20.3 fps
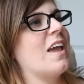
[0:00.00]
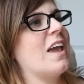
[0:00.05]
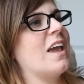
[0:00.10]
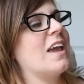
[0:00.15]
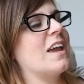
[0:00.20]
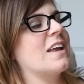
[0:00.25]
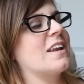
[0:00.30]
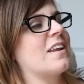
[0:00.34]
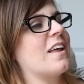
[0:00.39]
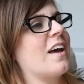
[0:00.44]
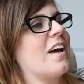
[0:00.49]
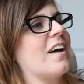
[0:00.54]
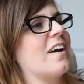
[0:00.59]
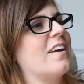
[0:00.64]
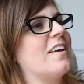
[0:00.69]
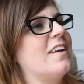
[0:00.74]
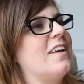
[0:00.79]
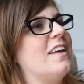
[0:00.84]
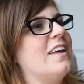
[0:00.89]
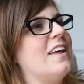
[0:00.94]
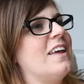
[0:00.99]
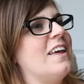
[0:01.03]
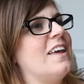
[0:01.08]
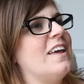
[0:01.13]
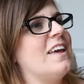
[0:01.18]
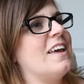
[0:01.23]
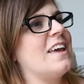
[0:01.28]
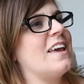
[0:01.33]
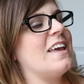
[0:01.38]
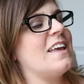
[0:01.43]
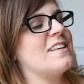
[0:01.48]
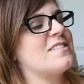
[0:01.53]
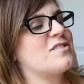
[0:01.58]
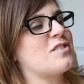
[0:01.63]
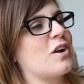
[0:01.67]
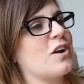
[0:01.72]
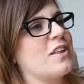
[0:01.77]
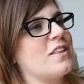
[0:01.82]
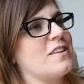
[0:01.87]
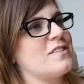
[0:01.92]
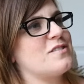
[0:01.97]
and he
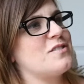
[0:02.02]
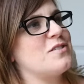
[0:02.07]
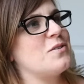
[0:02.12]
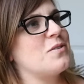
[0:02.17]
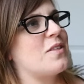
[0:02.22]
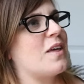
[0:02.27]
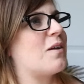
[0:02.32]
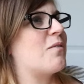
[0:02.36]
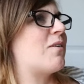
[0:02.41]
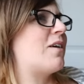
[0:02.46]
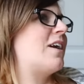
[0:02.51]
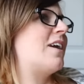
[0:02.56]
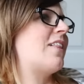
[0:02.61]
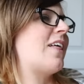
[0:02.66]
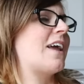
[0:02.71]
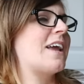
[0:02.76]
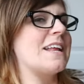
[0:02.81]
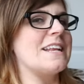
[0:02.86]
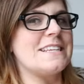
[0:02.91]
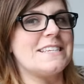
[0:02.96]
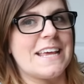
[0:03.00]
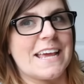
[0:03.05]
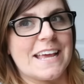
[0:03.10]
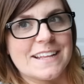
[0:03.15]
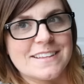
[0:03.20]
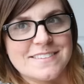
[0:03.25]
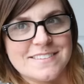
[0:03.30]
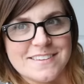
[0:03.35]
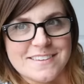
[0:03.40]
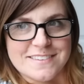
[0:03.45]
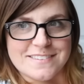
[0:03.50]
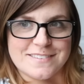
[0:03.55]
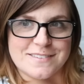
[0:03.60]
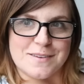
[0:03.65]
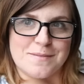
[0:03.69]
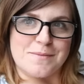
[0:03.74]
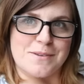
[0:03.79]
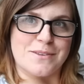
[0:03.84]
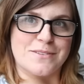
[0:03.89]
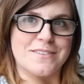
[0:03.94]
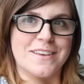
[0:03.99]
started this new thing where he like dances
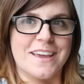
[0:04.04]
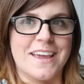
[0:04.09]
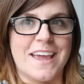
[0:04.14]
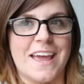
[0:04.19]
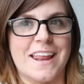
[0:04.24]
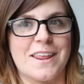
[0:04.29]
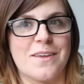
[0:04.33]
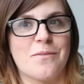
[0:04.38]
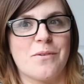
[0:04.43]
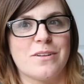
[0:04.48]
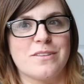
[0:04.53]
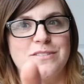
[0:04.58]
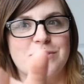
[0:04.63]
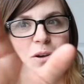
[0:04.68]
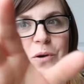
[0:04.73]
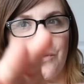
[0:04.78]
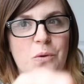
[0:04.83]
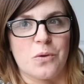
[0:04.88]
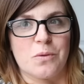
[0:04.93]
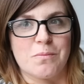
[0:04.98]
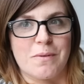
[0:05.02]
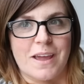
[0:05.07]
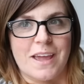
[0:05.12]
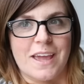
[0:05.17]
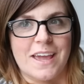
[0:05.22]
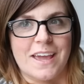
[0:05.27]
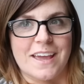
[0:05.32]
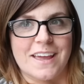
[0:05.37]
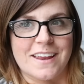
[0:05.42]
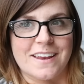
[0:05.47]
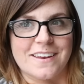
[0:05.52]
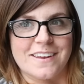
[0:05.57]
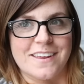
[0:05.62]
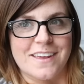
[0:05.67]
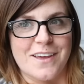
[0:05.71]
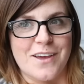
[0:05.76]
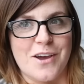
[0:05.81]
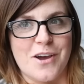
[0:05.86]
to music, and he wants to hold my hand